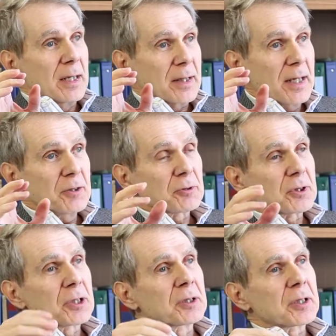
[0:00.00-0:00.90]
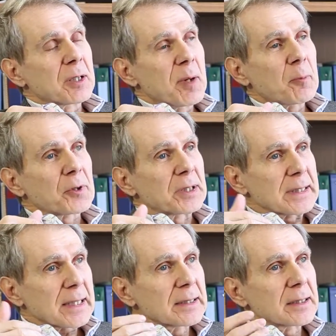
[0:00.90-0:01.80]
then you can come up with a
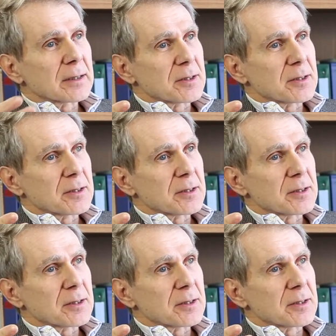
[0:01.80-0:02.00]
technical